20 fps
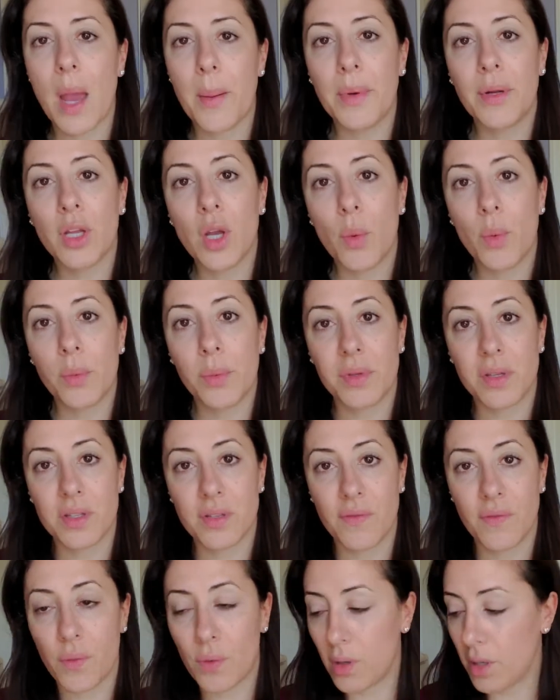I'm gonna go in with a
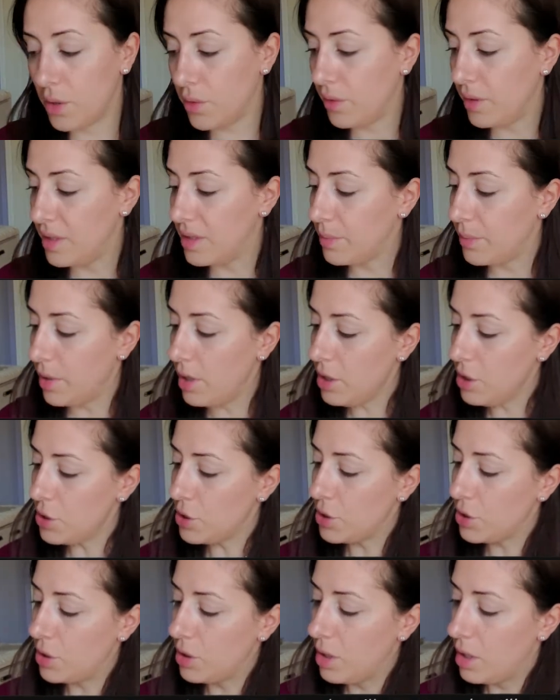Sephora crease
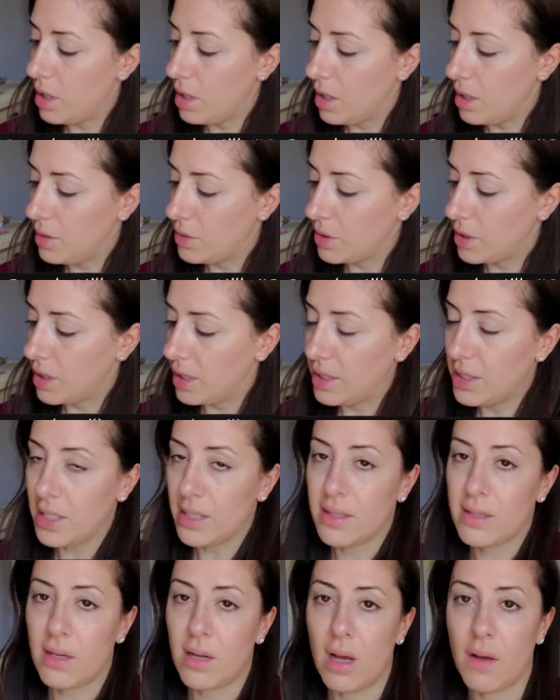brush. Just gonna
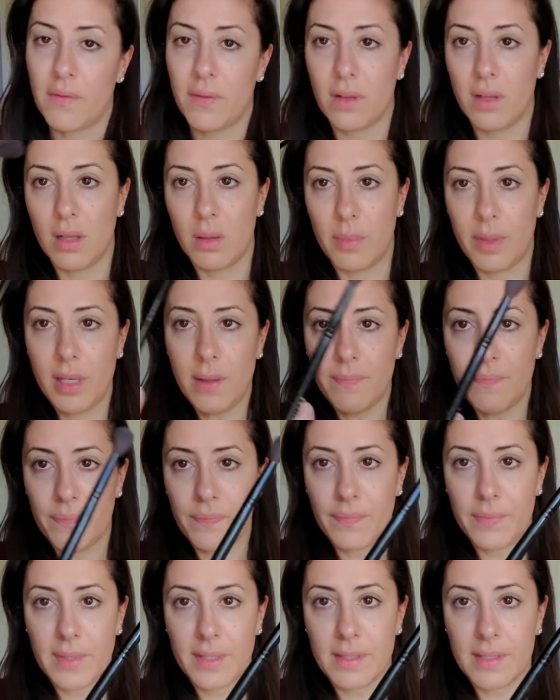dust it off a little bit.
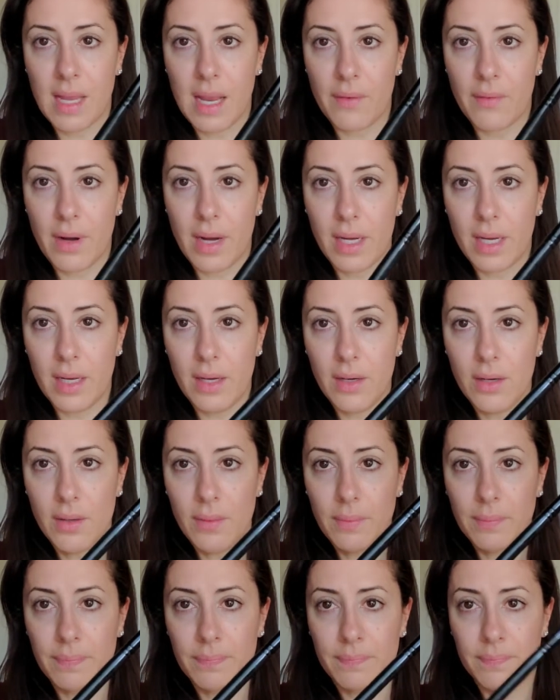This guy right
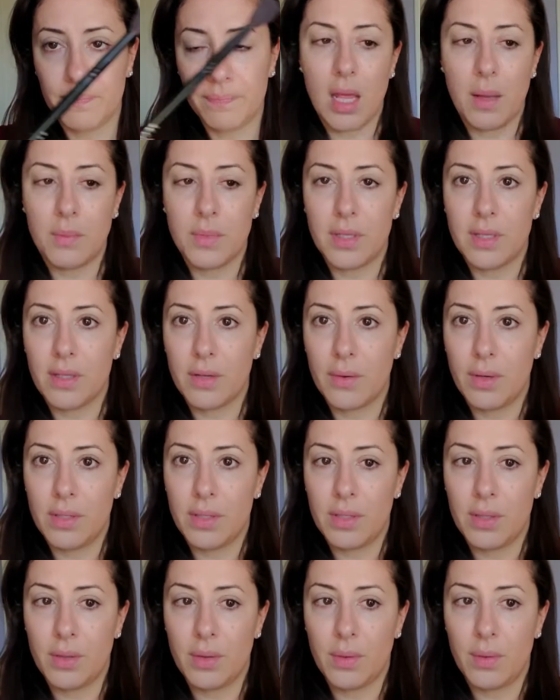here. I'm just going
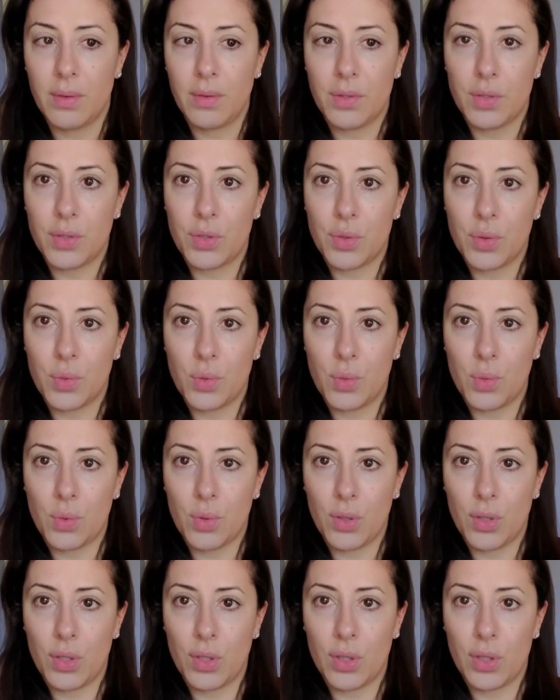to
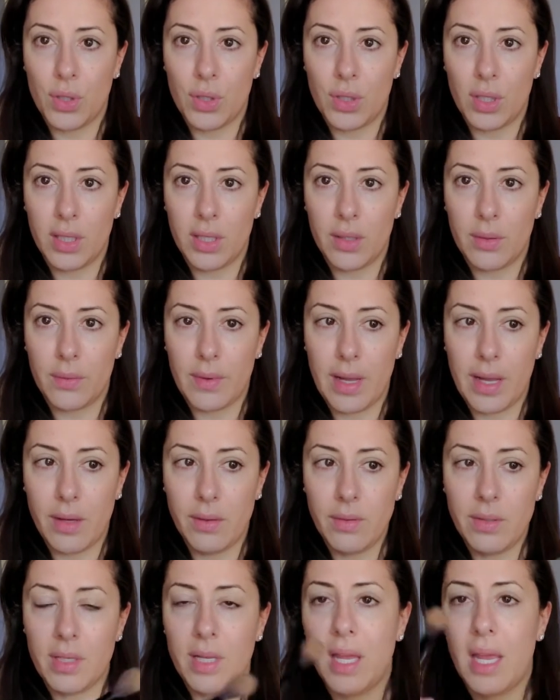twirl it
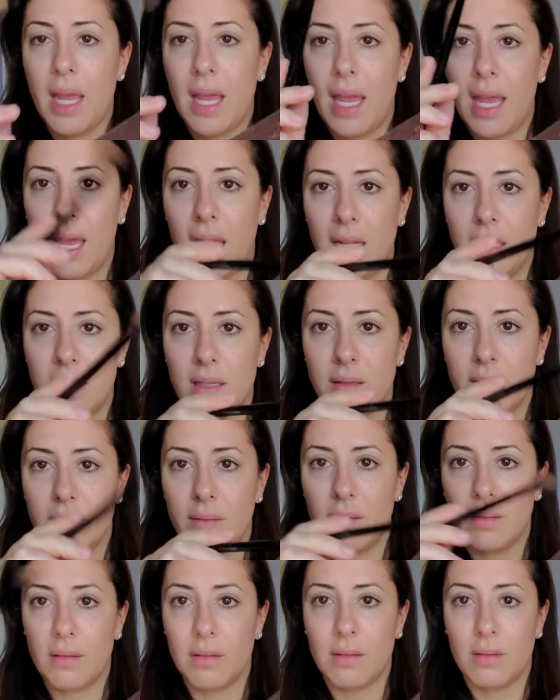around and
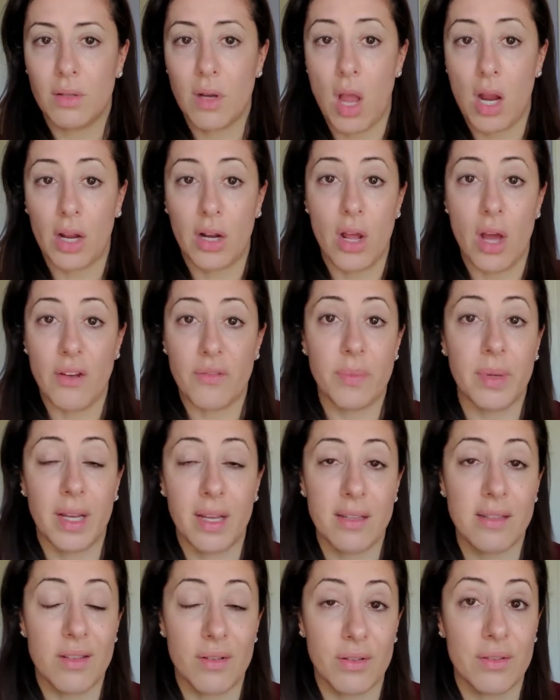knock it off
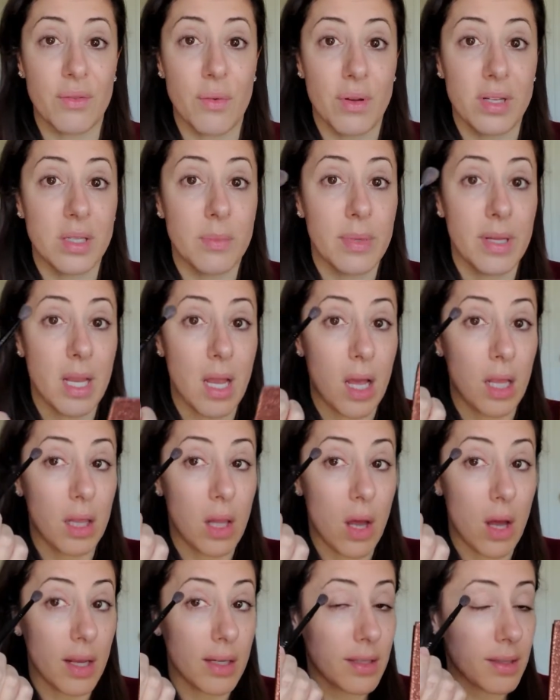because there's going to be a
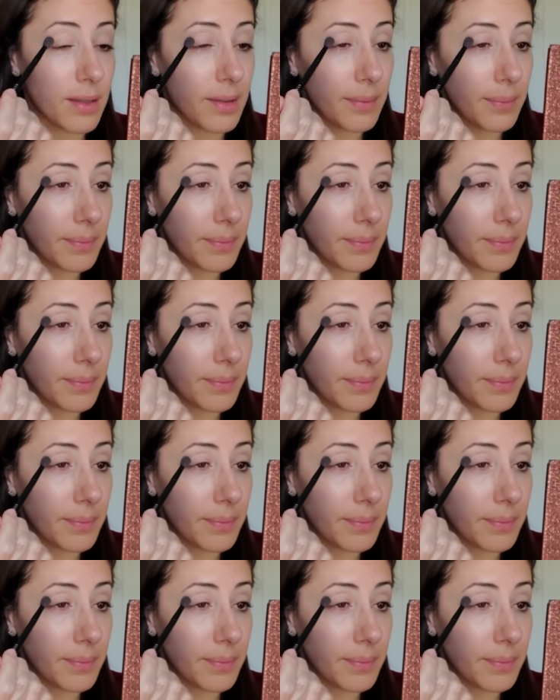lot.